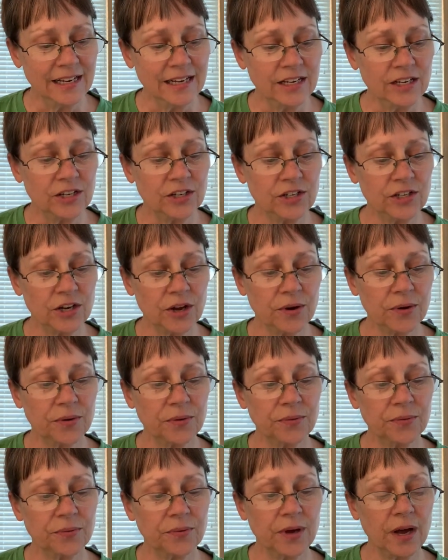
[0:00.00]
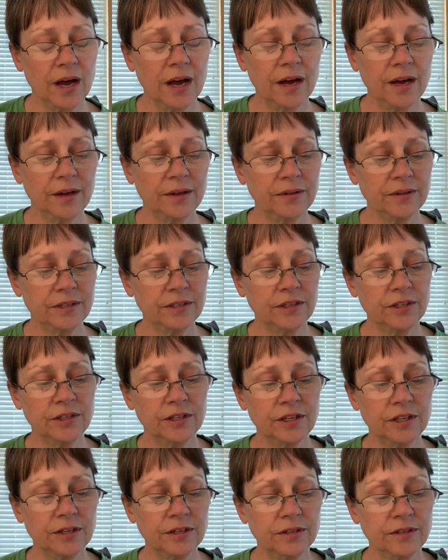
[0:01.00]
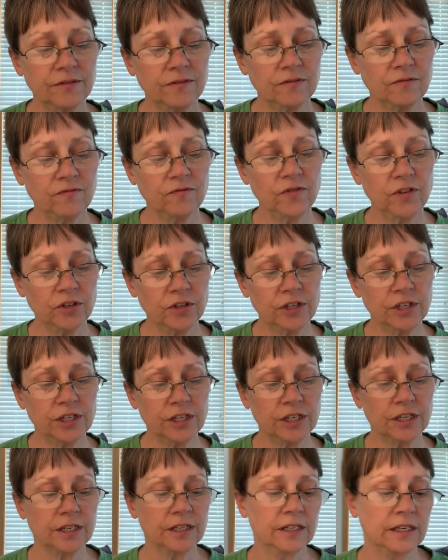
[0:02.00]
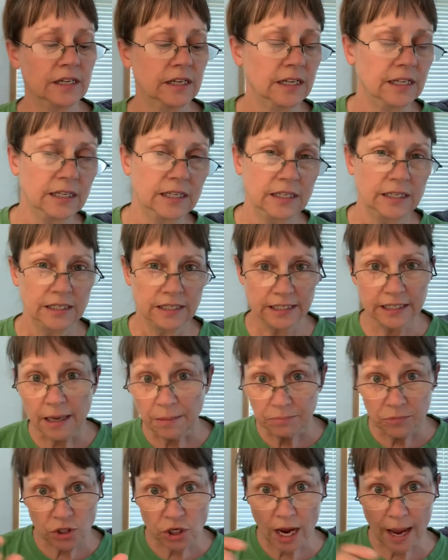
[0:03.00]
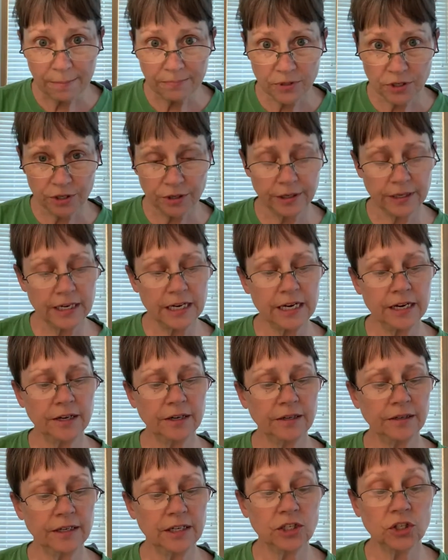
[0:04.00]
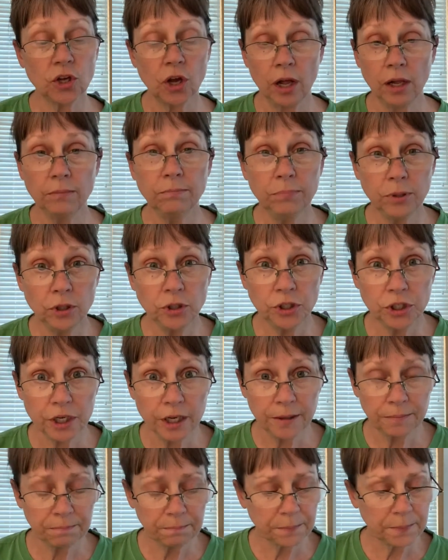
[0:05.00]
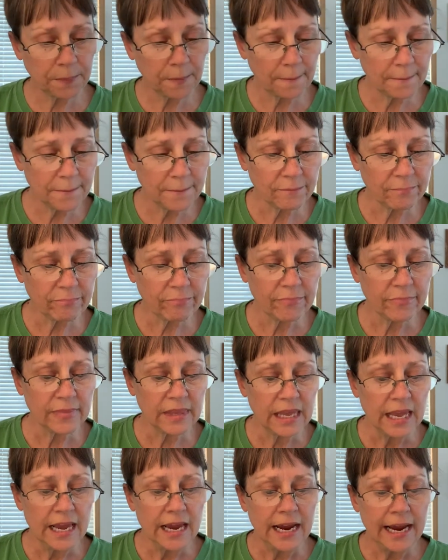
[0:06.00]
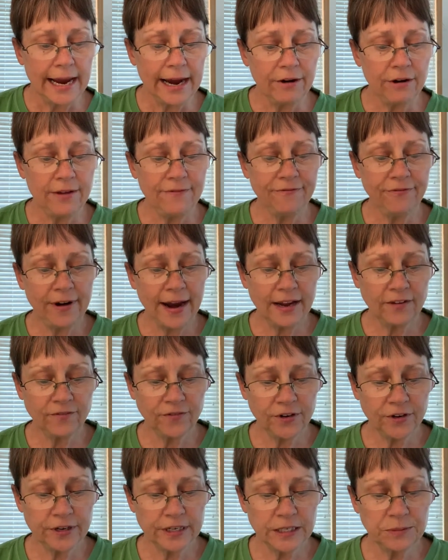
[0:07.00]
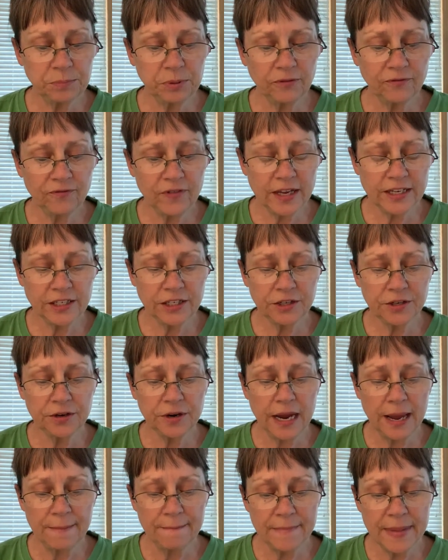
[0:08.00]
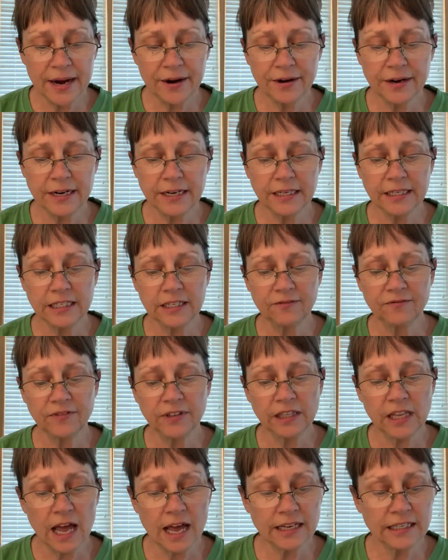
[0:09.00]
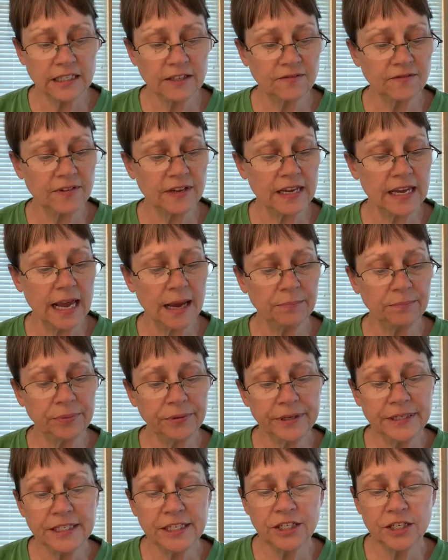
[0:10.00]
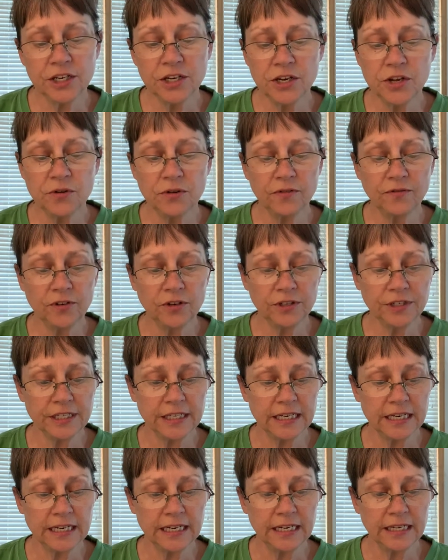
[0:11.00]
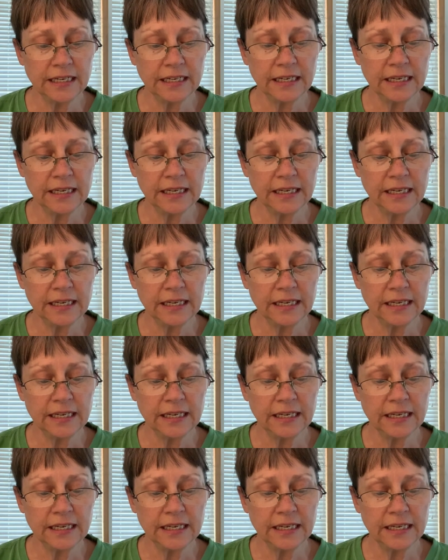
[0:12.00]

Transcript: So this is the first subchapter in here, and it's called Bullshit. Harry Frankfurt is Professor Emeritus of Philosophy at Princeton University.